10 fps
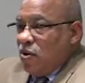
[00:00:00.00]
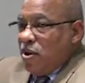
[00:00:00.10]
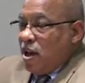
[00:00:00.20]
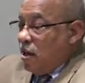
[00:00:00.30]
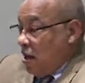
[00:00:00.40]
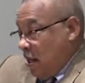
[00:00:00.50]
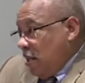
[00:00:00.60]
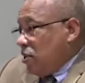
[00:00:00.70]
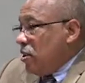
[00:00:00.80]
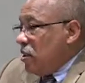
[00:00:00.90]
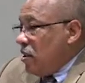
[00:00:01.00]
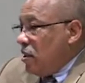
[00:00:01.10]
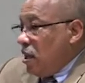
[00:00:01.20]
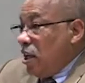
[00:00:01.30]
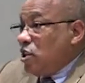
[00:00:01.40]
Oh yeah, they'll get you.
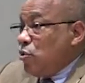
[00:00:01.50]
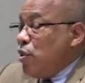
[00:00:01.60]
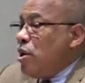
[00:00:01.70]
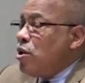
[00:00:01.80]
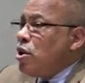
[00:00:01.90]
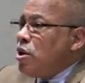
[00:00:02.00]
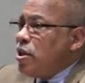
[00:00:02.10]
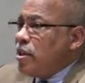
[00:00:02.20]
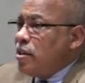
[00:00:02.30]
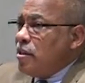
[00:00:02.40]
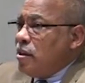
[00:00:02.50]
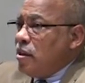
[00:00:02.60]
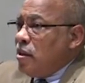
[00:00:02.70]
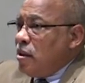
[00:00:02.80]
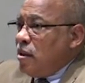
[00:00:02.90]
They'll get you real good.
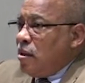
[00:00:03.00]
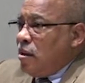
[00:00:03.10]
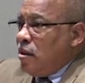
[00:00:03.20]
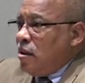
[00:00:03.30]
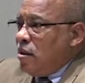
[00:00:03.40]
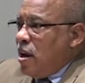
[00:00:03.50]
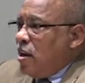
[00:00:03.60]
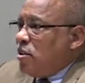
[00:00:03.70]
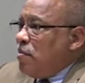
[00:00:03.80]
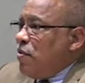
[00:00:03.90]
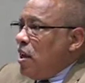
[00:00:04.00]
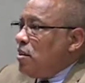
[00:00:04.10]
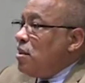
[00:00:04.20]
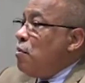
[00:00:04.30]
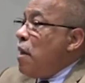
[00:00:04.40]
There are some
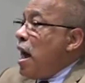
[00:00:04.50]
things in the